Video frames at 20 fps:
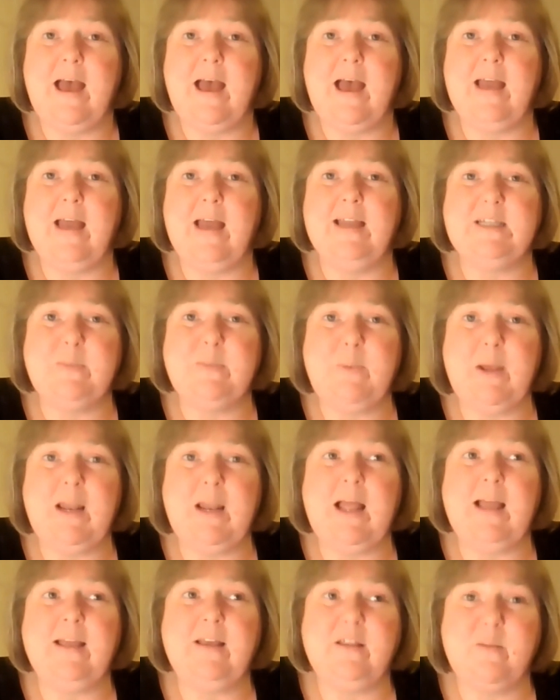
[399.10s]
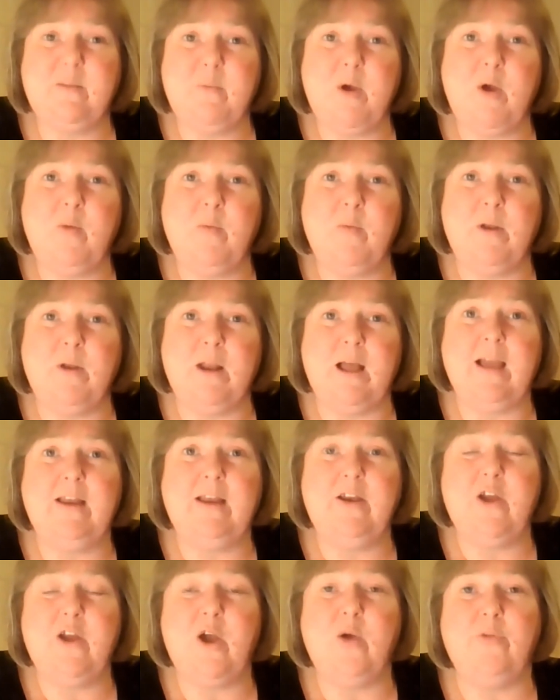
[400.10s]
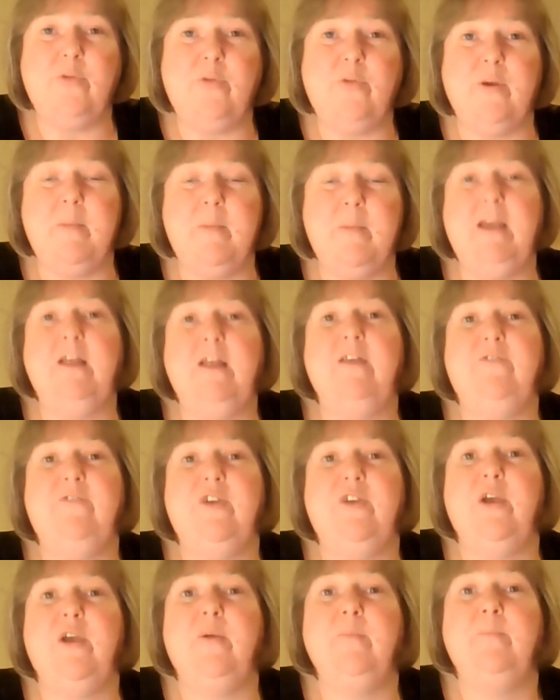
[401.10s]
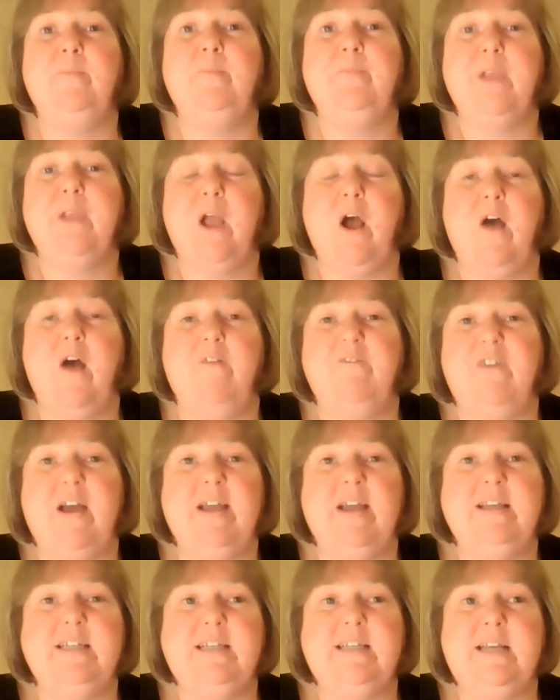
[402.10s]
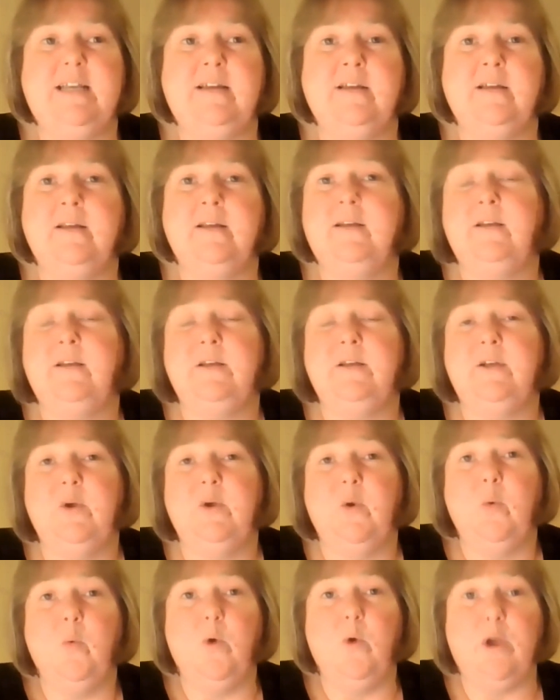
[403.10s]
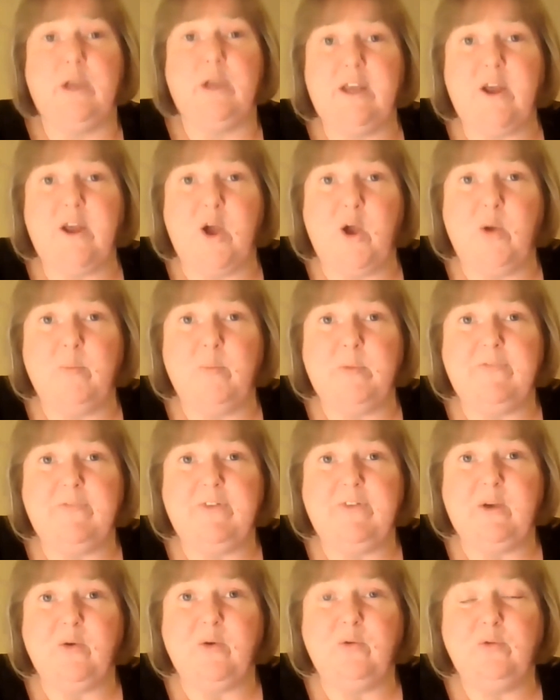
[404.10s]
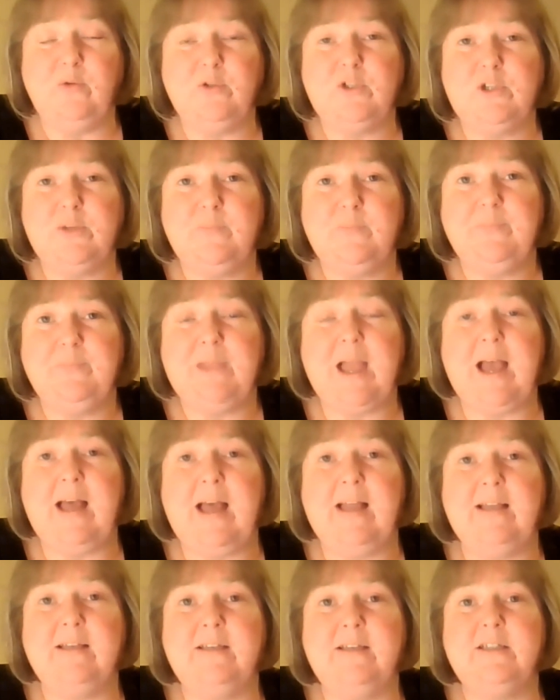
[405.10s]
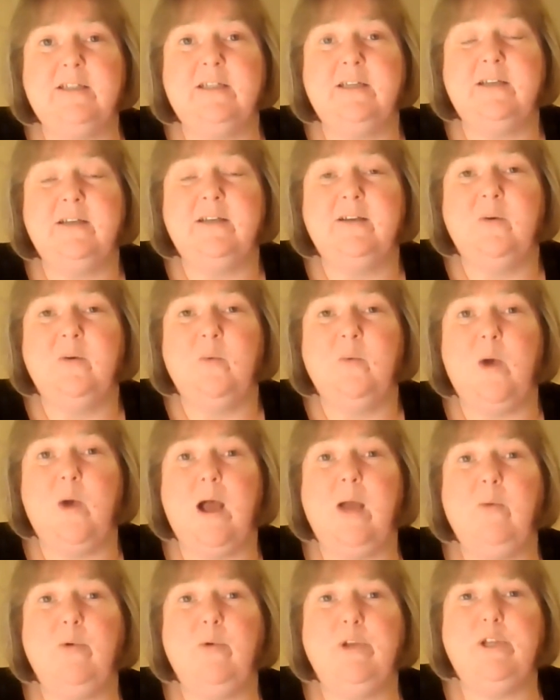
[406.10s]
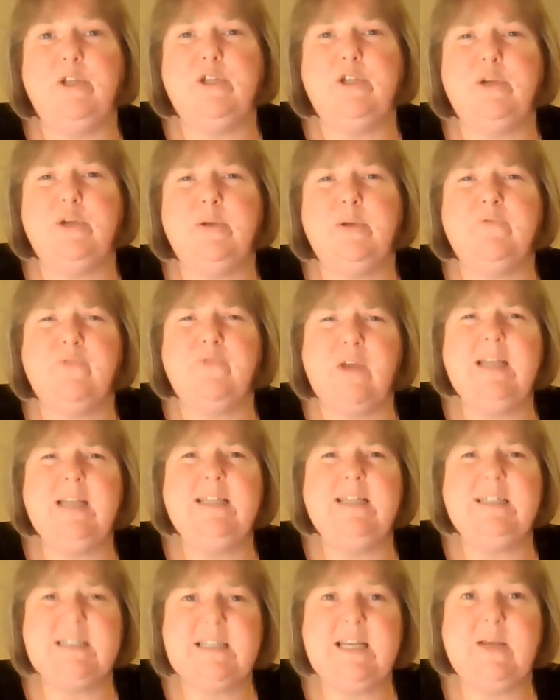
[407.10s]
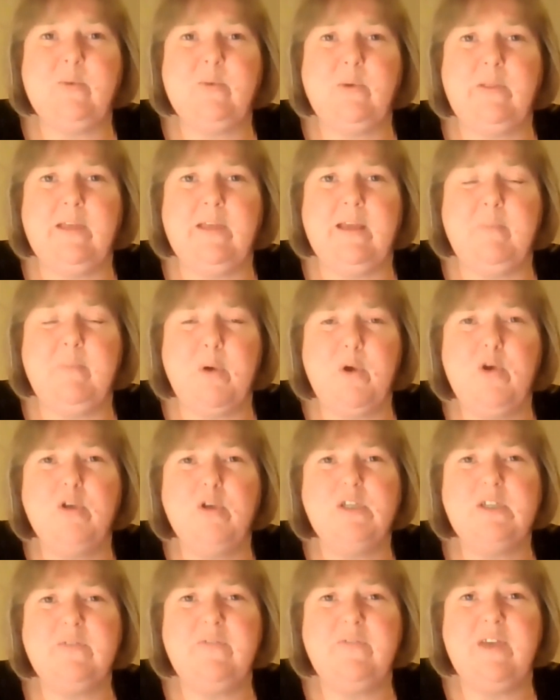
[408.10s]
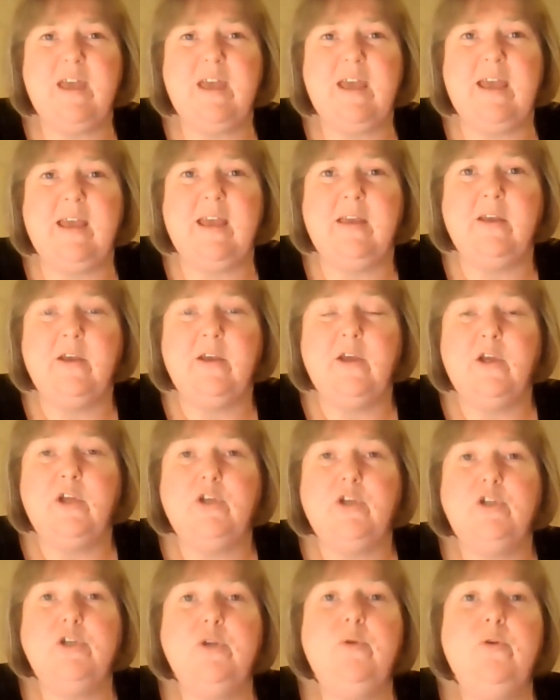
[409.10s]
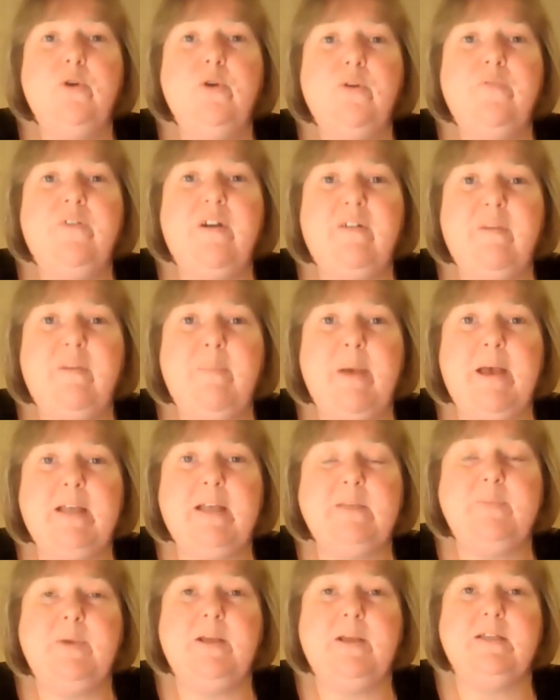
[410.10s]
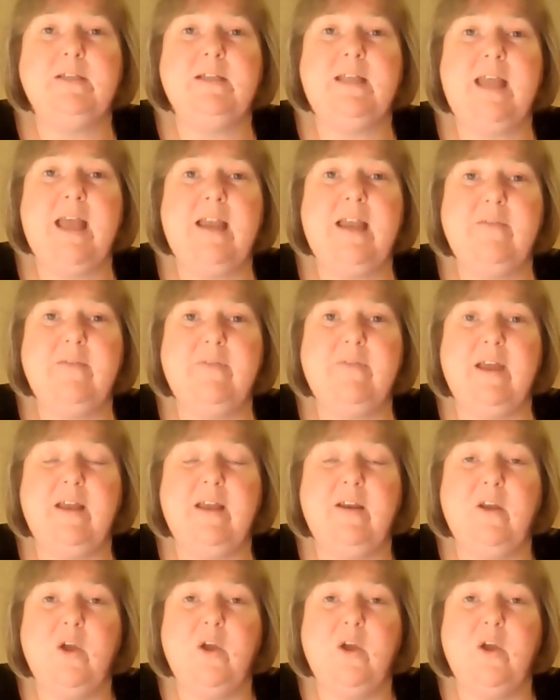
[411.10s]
And it's a bit like at the moment, I know that many of you are finding working at home difficult, and what I want you to do is really stick with it, persevere, do your very best, because at the end of it,